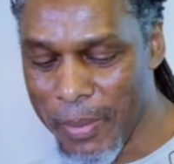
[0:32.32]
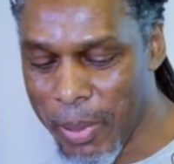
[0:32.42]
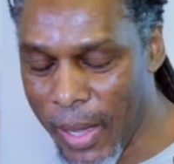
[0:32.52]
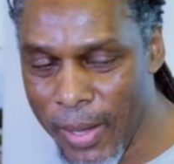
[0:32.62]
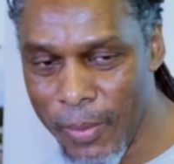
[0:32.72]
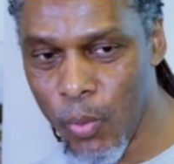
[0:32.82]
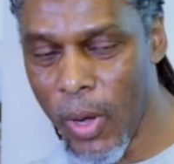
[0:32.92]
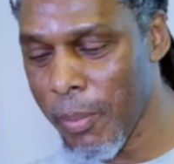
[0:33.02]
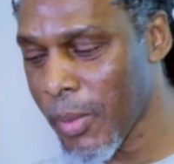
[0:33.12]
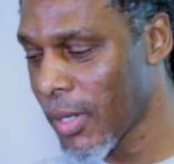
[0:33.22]
But um,
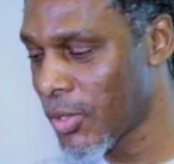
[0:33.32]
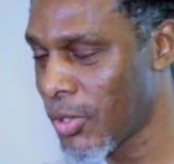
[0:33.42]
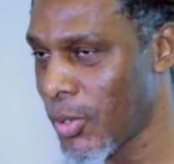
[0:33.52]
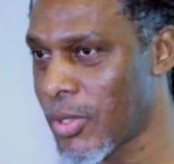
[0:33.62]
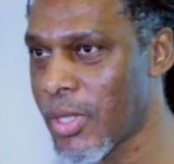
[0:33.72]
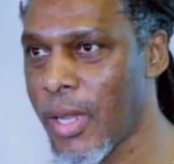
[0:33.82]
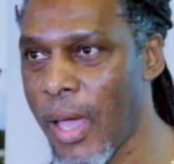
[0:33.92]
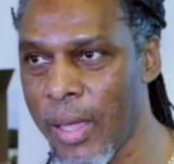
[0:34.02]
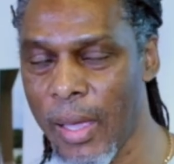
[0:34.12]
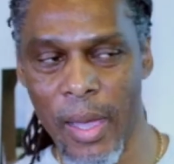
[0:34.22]
what I'm going to do
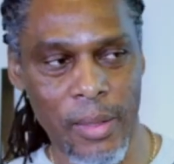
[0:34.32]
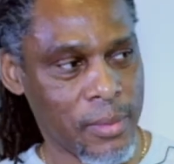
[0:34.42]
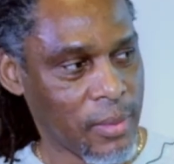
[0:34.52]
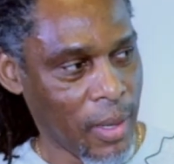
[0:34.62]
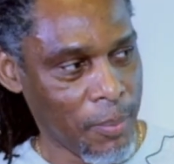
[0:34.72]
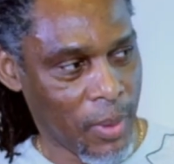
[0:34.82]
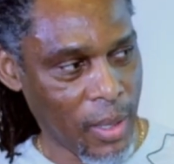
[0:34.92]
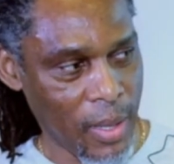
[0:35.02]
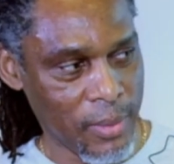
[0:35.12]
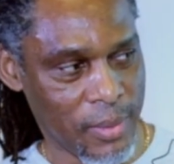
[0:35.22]
today, and I'm
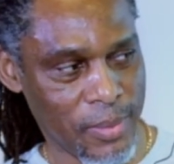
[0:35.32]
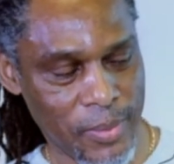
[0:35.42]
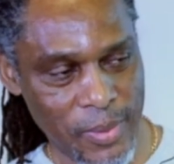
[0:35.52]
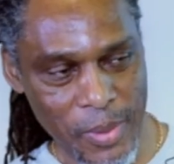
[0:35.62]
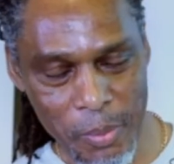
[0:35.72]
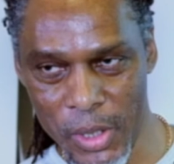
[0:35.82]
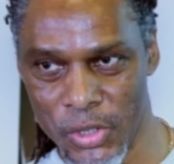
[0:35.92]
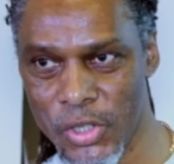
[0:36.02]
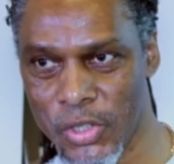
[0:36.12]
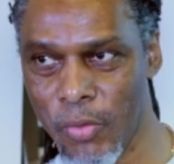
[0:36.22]
glad my
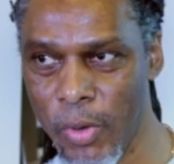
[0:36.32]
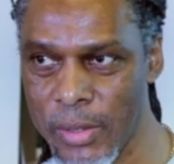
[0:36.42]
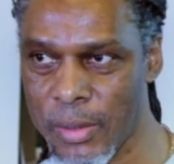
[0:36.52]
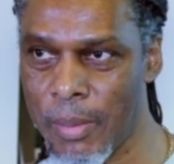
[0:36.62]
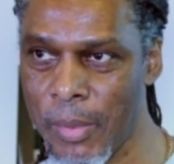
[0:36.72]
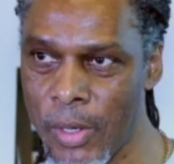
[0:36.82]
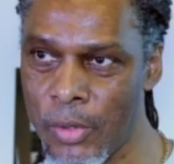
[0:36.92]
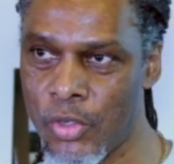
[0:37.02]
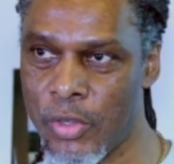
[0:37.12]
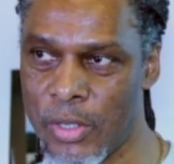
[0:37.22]
sister raised some of
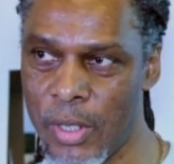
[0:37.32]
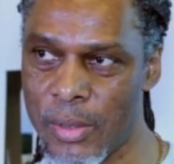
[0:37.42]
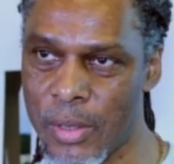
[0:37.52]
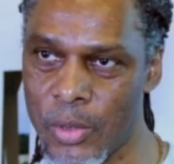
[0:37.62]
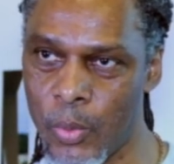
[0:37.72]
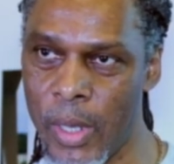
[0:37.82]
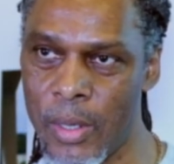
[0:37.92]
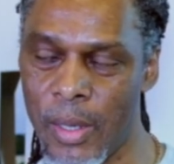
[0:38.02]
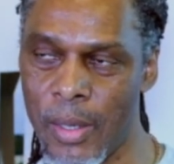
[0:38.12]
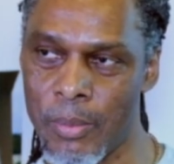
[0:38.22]
those critiques, because
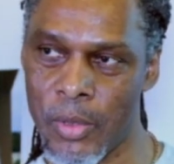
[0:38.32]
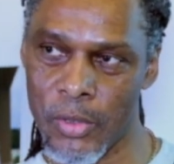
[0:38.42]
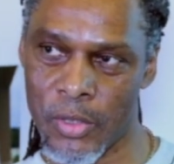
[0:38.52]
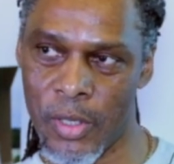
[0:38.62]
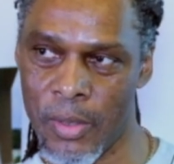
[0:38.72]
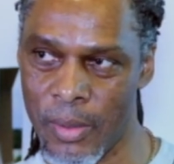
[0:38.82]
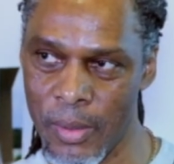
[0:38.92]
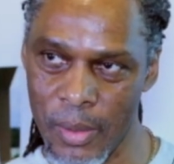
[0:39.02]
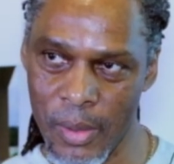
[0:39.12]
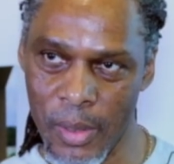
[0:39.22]
when um, Dr.
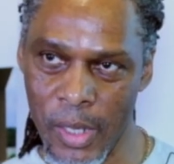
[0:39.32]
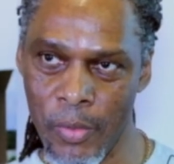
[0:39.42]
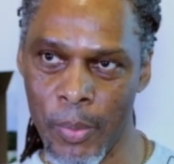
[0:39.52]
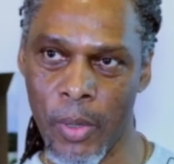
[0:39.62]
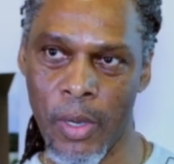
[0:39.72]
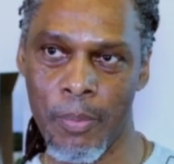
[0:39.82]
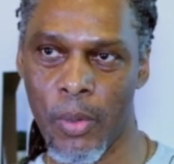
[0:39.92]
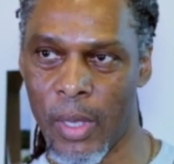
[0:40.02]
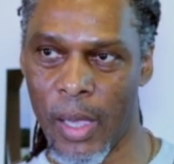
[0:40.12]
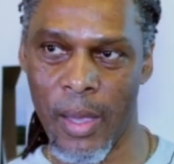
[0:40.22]
Leary put her
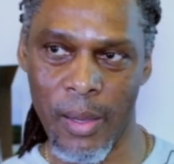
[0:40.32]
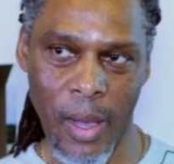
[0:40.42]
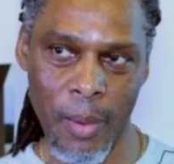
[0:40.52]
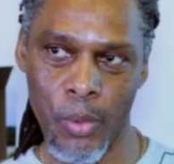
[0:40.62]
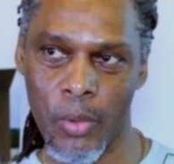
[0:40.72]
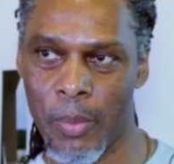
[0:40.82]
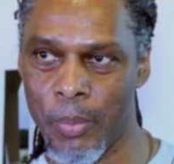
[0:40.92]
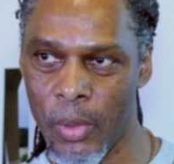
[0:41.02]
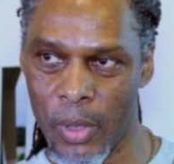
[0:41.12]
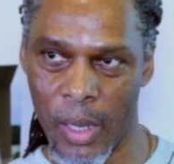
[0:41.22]
book out. I bought the
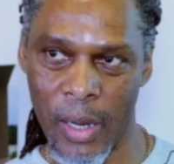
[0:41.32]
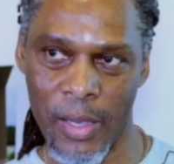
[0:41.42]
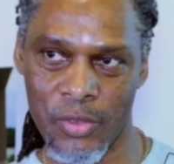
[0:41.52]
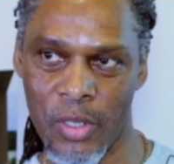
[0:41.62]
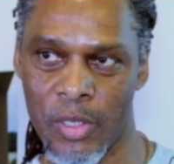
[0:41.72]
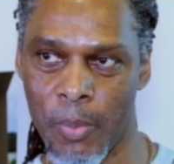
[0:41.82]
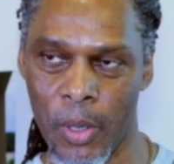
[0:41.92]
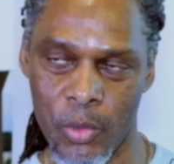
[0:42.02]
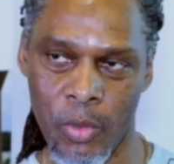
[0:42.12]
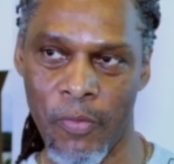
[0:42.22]
book and I actually
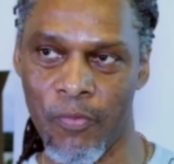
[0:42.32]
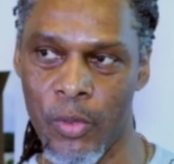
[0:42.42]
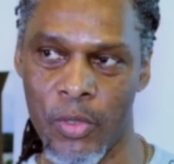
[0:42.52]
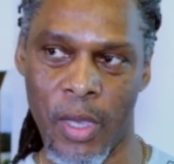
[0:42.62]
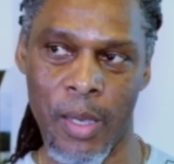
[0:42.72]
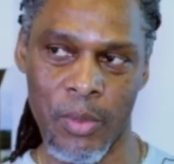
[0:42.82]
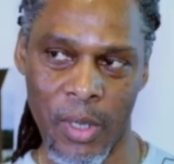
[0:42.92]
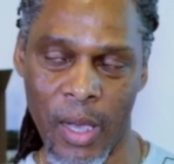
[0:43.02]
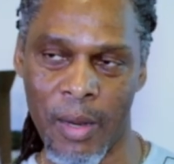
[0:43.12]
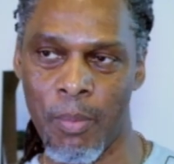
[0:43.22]
spoke to her a few times
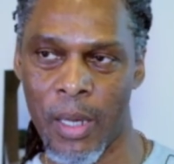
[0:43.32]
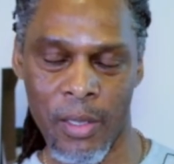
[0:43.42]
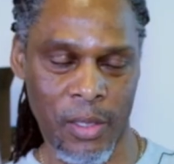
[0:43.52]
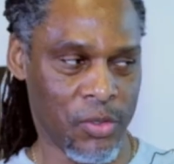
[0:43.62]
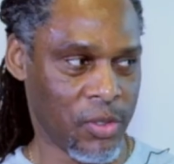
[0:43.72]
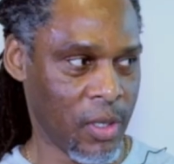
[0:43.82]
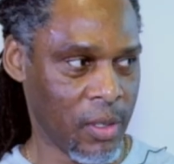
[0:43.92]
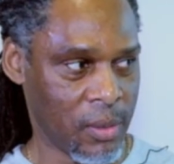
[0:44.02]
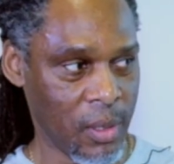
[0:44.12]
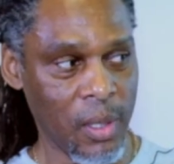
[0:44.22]
and I had many
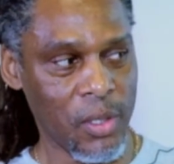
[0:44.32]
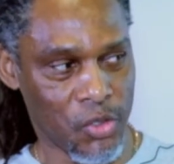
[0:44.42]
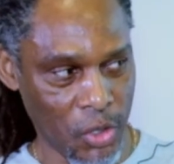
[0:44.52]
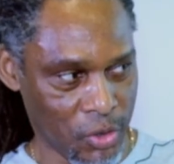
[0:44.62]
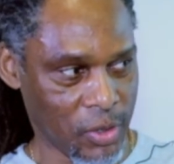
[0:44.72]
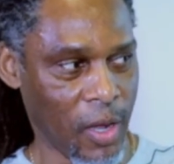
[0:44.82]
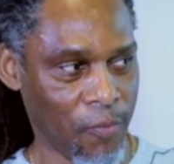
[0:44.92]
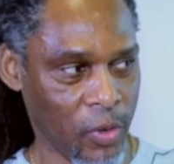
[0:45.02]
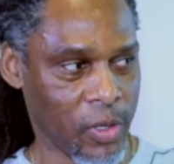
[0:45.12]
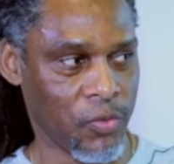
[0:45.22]
concerns. It's not just
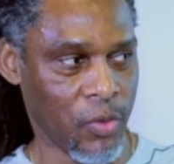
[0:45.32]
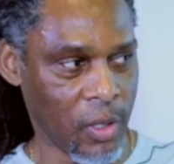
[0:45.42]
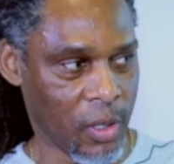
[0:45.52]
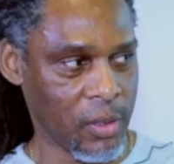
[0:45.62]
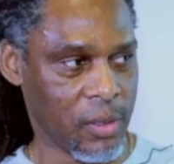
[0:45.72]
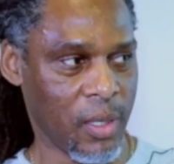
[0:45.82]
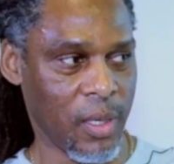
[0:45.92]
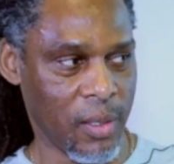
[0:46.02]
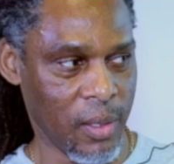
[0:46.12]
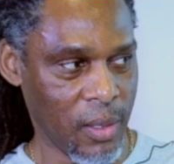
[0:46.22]
Africans from the
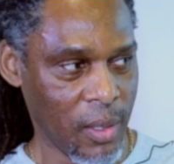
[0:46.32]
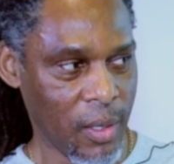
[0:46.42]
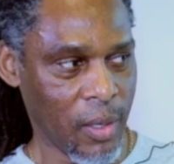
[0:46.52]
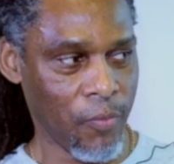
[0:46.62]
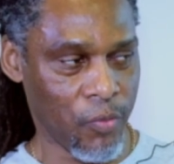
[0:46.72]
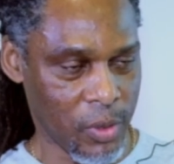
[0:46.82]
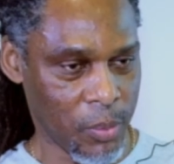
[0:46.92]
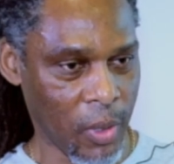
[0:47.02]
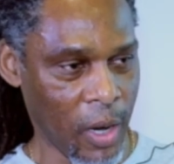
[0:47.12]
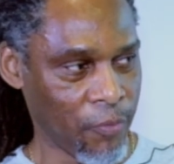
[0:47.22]
continent are
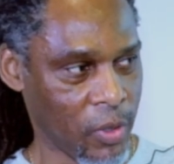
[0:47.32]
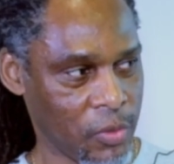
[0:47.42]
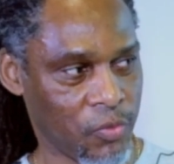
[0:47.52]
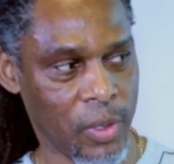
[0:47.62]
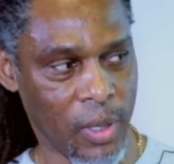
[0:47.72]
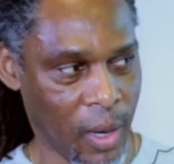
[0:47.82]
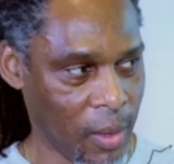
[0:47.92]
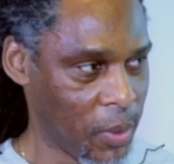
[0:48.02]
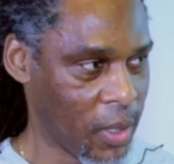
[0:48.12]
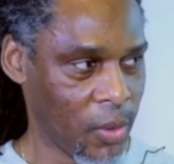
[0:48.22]
invisible, Africans from the
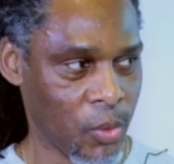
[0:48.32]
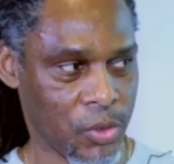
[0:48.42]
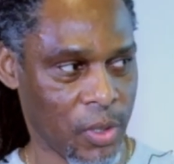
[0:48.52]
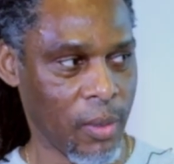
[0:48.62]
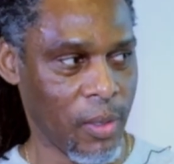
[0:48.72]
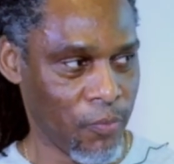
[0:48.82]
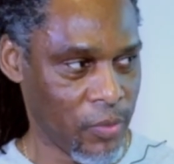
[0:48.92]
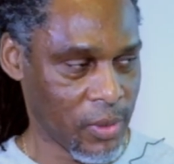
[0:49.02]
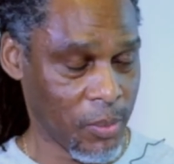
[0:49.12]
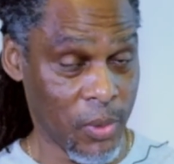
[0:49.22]
Caribbean are also
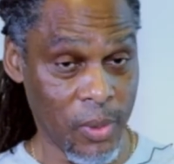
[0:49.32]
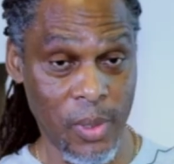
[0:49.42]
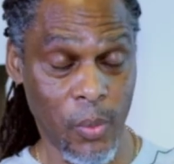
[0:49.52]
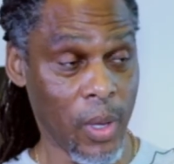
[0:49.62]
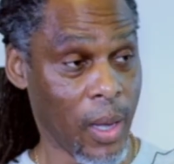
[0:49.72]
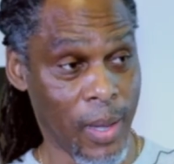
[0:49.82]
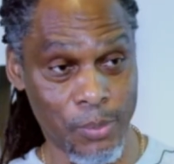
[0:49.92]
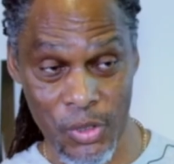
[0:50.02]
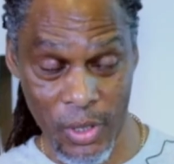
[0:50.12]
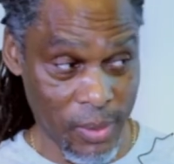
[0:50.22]
invisible. We are
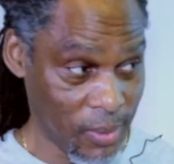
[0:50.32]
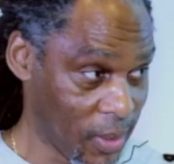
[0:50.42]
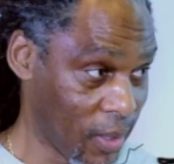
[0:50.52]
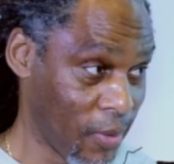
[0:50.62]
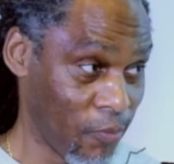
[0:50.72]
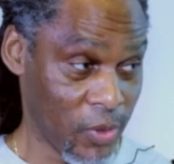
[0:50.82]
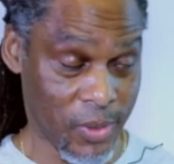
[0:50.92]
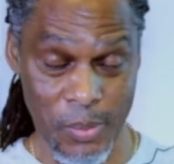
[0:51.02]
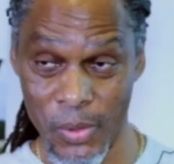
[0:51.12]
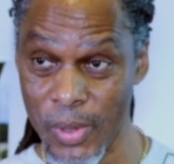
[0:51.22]
absolutely
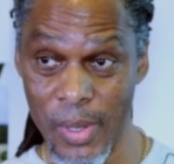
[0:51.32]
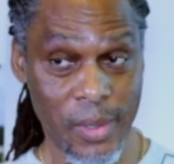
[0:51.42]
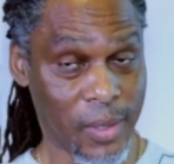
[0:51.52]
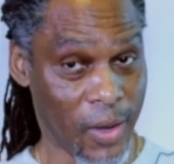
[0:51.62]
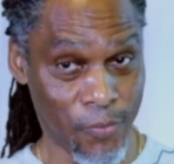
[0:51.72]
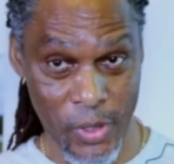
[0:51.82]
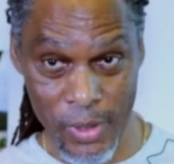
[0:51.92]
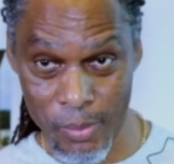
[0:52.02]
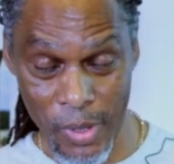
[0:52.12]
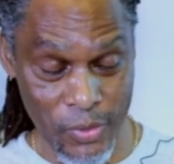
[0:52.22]
invisible. The
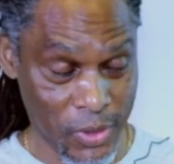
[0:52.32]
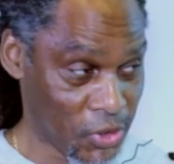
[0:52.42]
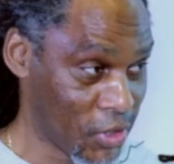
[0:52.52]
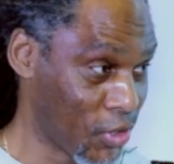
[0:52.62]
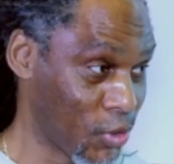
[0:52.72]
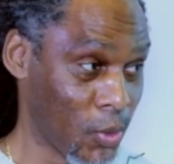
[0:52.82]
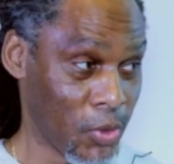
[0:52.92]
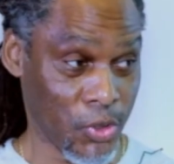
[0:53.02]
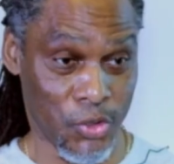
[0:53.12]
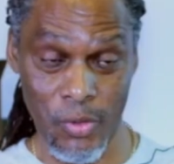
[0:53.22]
African brothers and sisters all
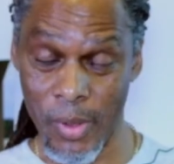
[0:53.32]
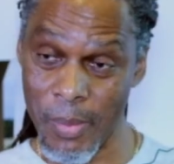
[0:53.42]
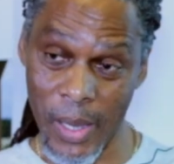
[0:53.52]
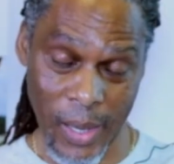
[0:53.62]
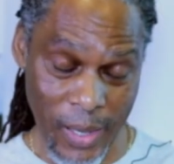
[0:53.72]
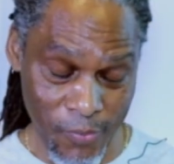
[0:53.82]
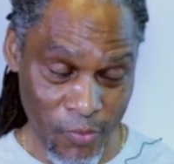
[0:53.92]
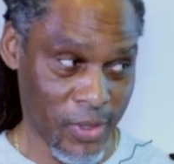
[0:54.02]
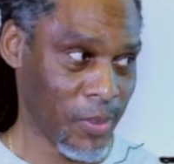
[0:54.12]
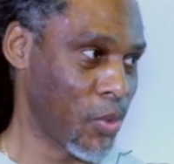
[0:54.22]
across Europe are
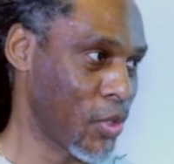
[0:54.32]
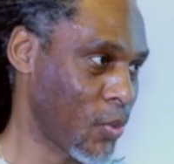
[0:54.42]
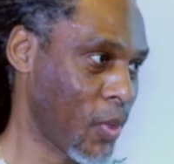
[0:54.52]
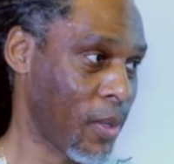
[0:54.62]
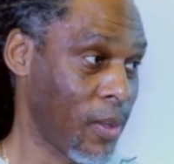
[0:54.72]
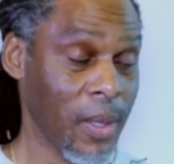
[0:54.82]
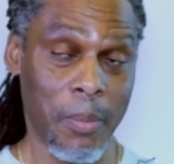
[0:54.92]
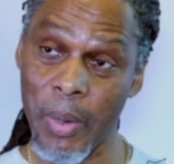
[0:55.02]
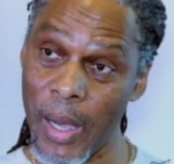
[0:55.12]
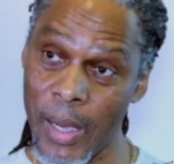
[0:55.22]
invisible as well.
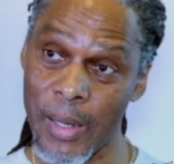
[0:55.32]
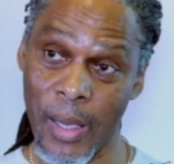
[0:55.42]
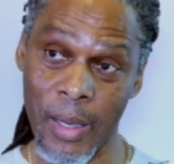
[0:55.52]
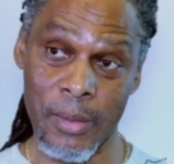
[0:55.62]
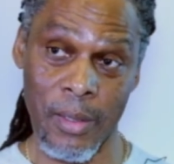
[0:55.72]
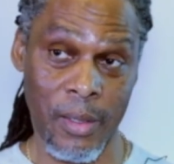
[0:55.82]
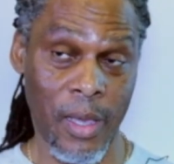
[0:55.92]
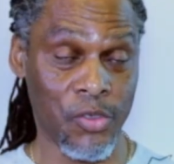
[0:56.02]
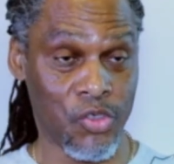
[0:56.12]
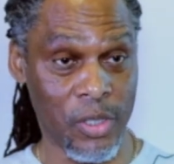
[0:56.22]
But at the end of the
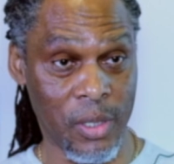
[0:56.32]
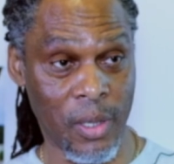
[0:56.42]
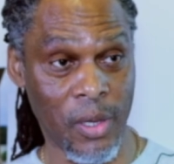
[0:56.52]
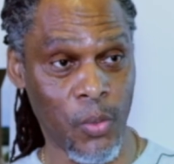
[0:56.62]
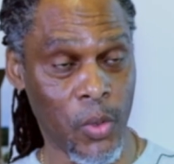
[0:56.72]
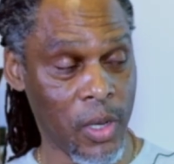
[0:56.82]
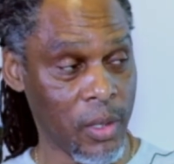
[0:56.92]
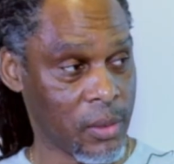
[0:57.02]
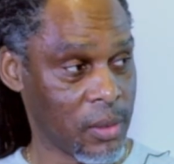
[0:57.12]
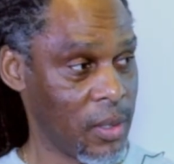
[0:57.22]
day, she did her
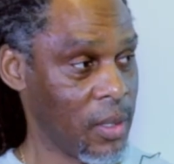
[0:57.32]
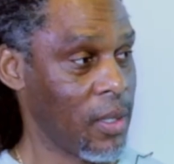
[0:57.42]
works.